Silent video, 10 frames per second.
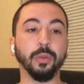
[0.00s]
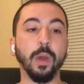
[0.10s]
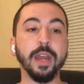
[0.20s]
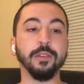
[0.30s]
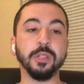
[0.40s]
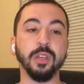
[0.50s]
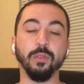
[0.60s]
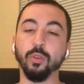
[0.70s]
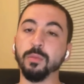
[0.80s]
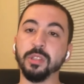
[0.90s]
So the wide
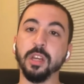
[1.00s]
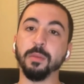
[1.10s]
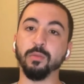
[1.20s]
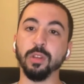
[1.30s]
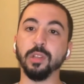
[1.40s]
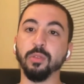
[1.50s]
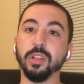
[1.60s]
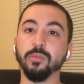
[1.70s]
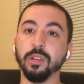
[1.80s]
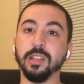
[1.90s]
receiver room is going to be really,
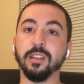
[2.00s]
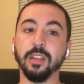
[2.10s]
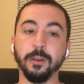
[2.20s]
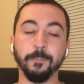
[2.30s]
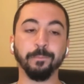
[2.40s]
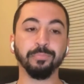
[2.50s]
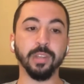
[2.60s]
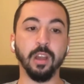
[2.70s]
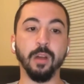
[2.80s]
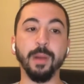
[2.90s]
really, really thin.
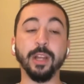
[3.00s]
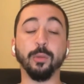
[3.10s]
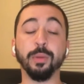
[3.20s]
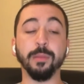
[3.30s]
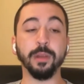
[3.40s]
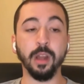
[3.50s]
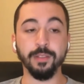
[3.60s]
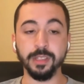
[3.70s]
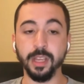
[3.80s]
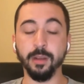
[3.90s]
Michael Pittman
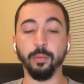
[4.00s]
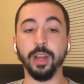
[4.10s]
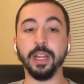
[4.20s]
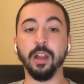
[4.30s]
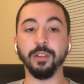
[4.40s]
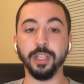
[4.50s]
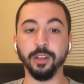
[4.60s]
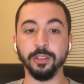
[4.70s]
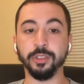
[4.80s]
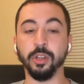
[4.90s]
obviously had a breakout
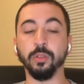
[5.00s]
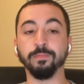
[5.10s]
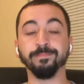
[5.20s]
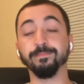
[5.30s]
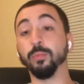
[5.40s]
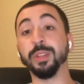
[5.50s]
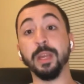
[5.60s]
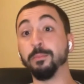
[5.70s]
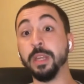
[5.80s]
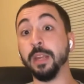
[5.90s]
year, so
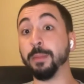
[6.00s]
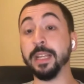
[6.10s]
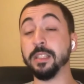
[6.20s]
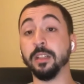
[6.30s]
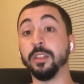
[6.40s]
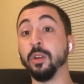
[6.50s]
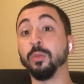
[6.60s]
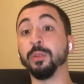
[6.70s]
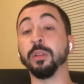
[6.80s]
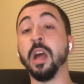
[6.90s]
with him being basically the
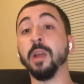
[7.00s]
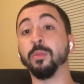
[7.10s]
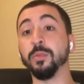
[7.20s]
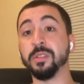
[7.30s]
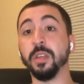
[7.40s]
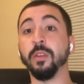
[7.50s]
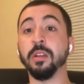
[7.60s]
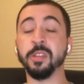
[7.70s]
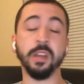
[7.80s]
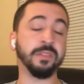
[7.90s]
only reliable
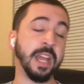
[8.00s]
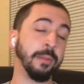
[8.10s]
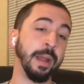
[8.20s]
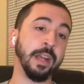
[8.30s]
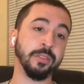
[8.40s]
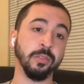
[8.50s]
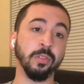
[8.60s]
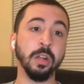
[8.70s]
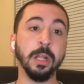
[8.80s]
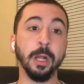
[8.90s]
receiver outside of Zach
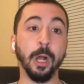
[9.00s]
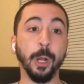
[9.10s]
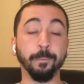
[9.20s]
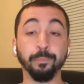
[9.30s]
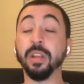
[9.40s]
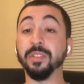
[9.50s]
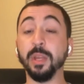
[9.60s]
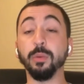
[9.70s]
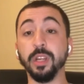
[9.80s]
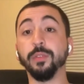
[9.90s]
Pascal, I
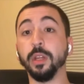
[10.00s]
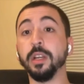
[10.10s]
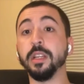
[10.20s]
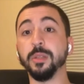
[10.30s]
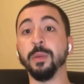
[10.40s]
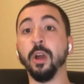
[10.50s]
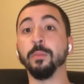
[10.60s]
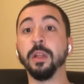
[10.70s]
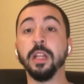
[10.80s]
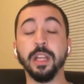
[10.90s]
think we're definitely going to need some
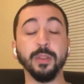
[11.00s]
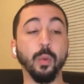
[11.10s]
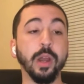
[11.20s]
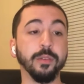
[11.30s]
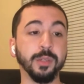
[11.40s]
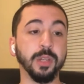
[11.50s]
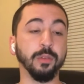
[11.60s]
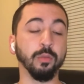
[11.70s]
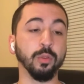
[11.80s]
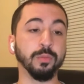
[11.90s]
help in the wide
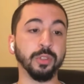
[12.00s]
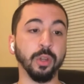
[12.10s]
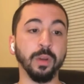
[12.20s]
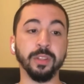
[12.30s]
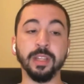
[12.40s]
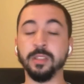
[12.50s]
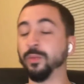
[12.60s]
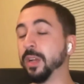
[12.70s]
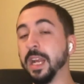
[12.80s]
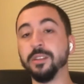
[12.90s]
receiver room. So whether
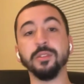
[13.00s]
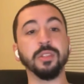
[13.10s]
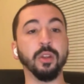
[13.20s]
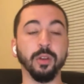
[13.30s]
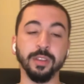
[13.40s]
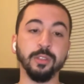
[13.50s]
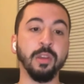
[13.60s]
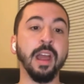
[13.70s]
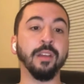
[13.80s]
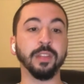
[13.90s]
that's free agency or in the
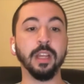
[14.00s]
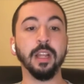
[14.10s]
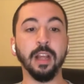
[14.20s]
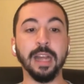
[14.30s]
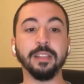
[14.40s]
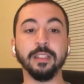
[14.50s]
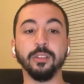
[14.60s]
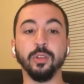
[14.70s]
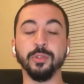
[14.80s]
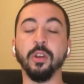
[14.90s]
draft, I
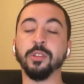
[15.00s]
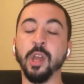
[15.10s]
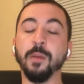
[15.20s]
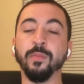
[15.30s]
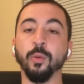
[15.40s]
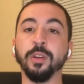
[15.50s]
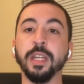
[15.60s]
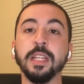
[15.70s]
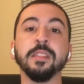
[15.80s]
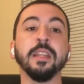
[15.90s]
think that those are our top
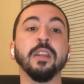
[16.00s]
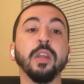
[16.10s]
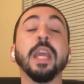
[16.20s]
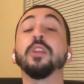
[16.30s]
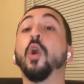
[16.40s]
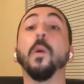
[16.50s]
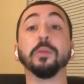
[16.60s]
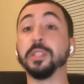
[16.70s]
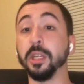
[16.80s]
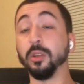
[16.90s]
4 needs. And in no
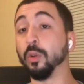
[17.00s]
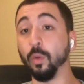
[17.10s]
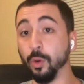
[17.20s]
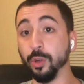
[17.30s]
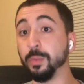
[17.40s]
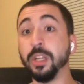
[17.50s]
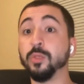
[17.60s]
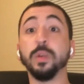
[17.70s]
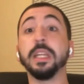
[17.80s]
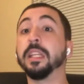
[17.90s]
particular order,
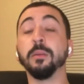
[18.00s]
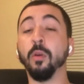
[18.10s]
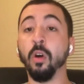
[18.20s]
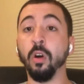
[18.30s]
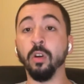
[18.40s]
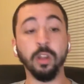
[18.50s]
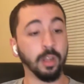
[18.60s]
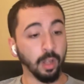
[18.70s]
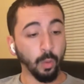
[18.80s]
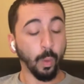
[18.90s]
because we need them all:
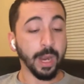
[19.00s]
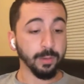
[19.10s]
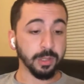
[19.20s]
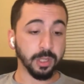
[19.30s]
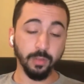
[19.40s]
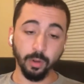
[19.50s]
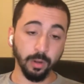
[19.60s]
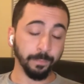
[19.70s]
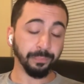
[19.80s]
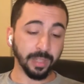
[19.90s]
wide
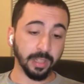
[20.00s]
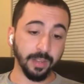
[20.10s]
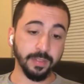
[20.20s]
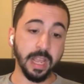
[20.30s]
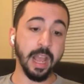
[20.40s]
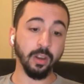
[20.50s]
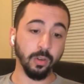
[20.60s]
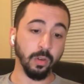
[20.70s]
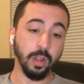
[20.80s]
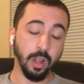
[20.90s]
receiver, left
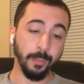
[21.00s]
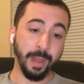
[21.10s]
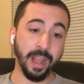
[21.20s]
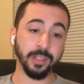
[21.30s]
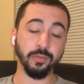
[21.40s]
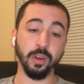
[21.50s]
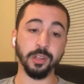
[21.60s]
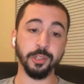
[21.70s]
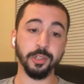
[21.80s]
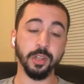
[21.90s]
tackle, pass
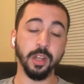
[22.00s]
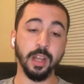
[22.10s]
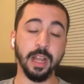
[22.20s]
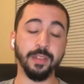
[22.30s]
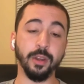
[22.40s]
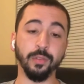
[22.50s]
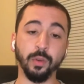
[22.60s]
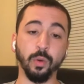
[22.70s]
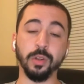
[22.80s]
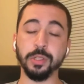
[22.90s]
rush, and then,
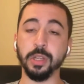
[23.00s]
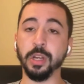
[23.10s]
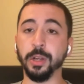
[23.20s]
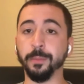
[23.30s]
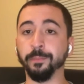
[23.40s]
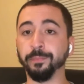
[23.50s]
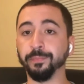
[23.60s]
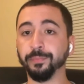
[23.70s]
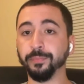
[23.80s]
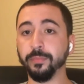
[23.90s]
of course, oh